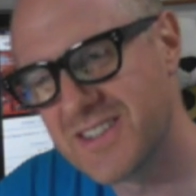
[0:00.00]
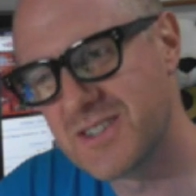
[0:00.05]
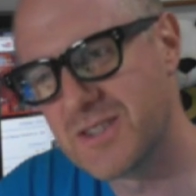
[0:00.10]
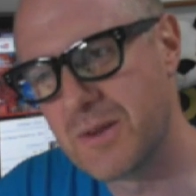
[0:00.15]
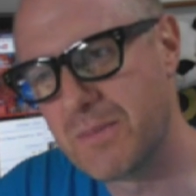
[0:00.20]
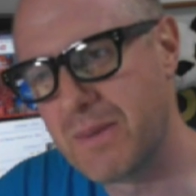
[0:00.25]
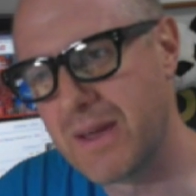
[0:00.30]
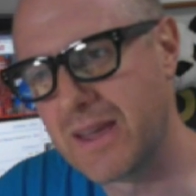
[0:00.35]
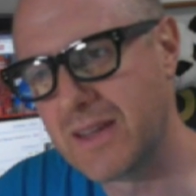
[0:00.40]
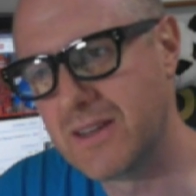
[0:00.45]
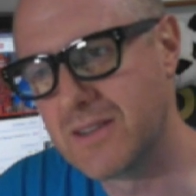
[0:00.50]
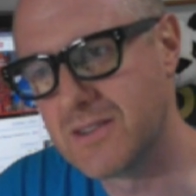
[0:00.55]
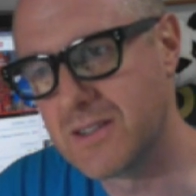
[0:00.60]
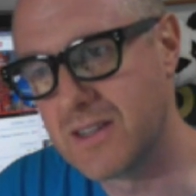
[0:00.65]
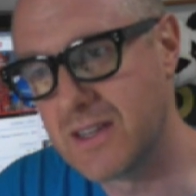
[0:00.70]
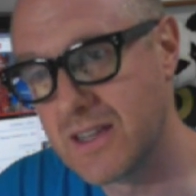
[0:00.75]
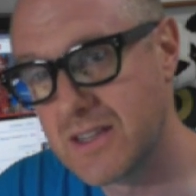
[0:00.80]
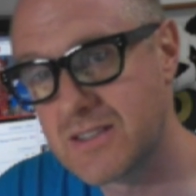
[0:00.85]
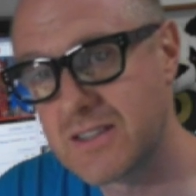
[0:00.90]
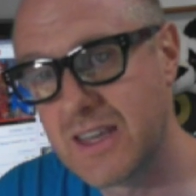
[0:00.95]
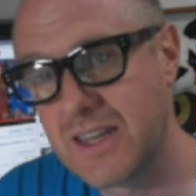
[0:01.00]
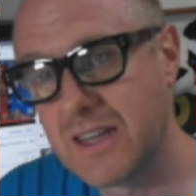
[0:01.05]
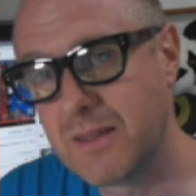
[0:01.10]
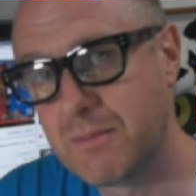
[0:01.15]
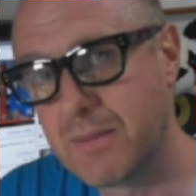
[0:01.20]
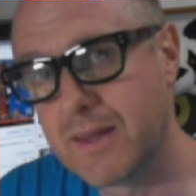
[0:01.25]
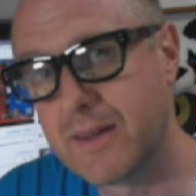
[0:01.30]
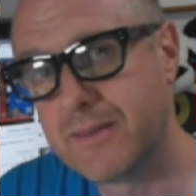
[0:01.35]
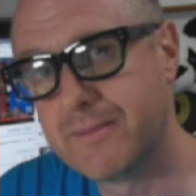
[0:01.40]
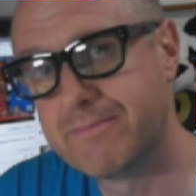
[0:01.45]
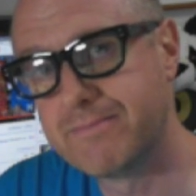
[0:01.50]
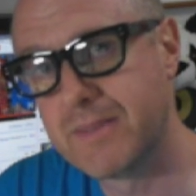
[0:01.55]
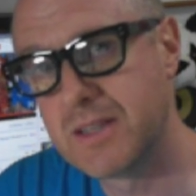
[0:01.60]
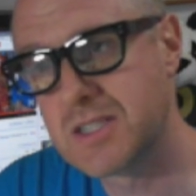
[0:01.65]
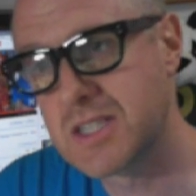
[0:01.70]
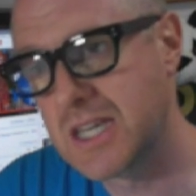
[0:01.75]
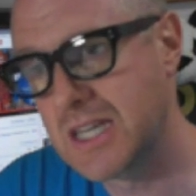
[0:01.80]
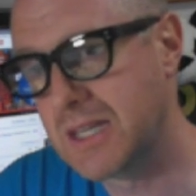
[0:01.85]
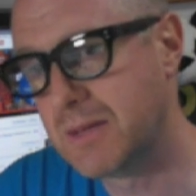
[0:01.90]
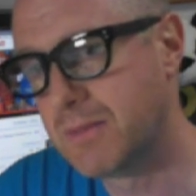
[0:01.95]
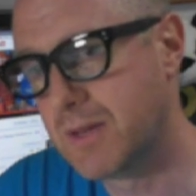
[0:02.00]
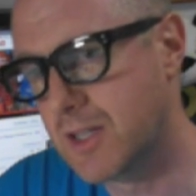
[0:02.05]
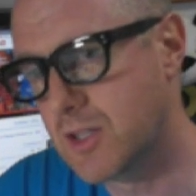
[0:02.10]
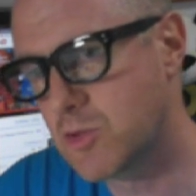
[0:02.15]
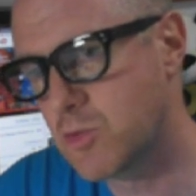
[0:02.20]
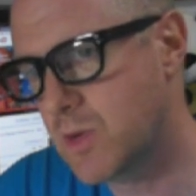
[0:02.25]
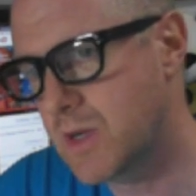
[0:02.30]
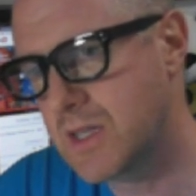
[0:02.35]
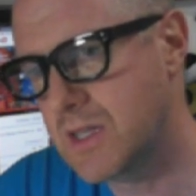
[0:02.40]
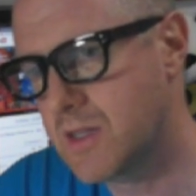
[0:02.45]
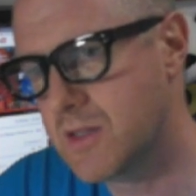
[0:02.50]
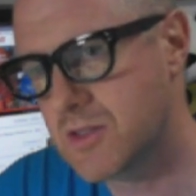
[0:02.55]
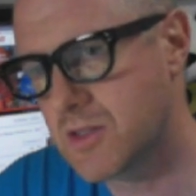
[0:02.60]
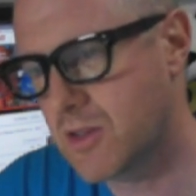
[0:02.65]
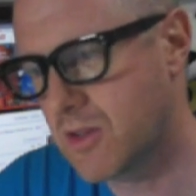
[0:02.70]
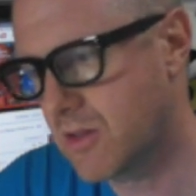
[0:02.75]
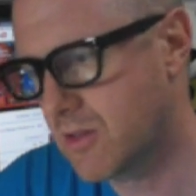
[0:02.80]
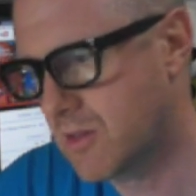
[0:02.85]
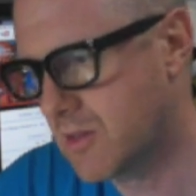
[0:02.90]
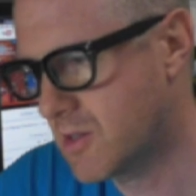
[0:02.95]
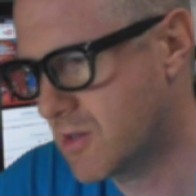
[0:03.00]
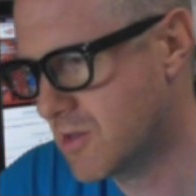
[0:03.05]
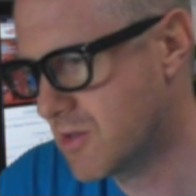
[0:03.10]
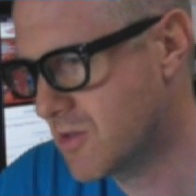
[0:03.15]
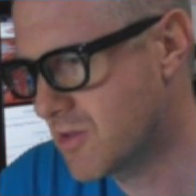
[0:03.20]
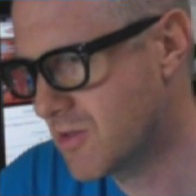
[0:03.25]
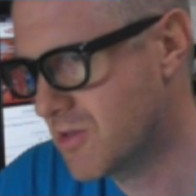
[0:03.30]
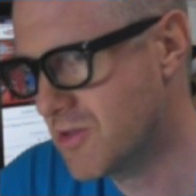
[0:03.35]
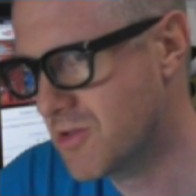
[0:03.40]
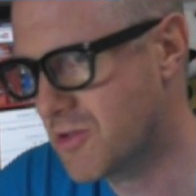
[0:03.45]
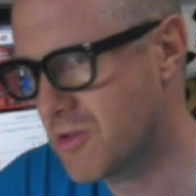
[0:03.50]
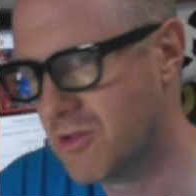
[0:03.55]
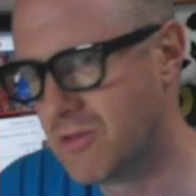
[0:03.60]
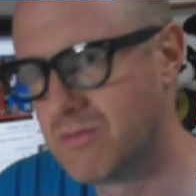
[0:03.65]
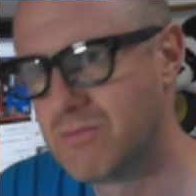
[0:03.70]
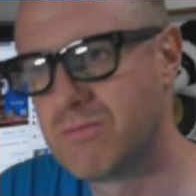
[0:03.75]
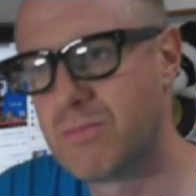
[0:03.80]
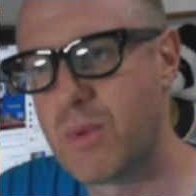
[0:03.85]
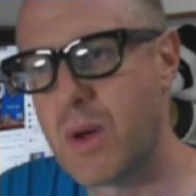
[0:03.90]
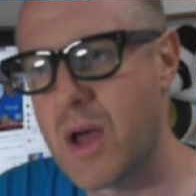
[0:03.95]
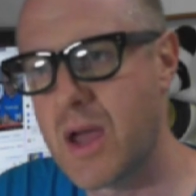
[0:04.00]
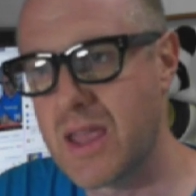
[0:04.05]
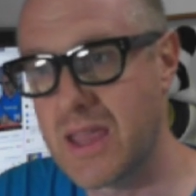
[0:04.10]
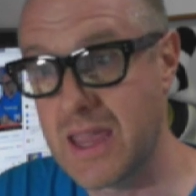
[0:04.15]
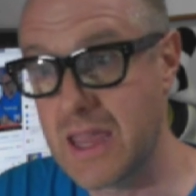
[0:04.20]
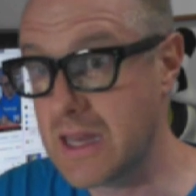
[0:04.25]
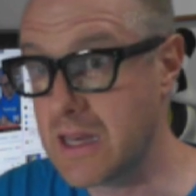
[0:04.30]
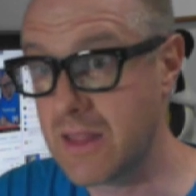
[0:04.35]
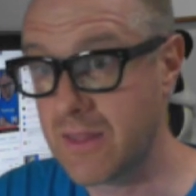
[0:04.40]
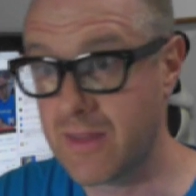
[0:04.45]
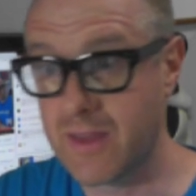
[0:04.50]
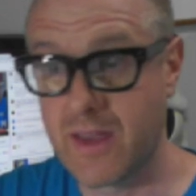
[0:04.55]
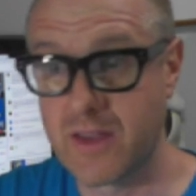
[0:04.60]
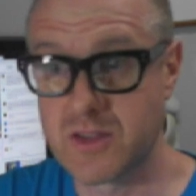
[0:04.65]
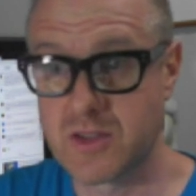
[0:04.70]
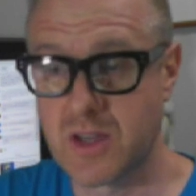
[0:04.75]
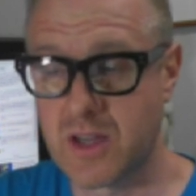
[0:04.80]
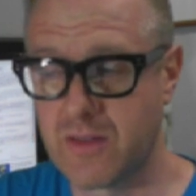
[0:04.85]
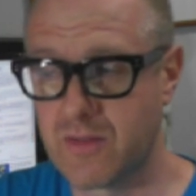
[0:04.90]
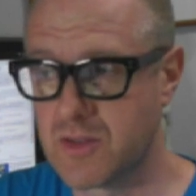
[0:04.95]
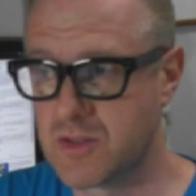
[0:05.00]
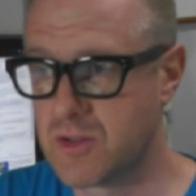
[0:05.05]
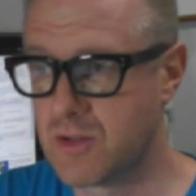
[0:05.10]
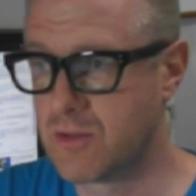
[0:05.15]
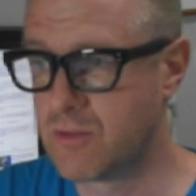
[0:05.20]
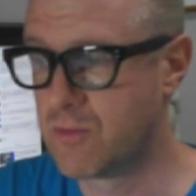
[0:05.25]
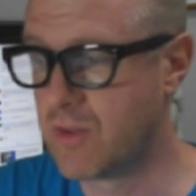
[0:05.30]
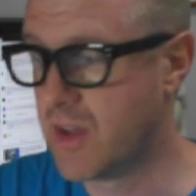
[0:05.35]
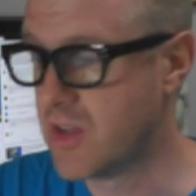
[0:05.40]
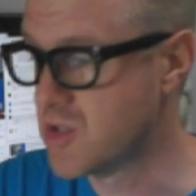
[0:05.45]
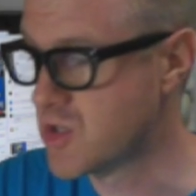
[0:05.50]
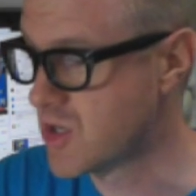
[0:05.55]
just a pain, isn't it? It's getting better. 20 years ago, you couldn't buy anything outside of a certain range,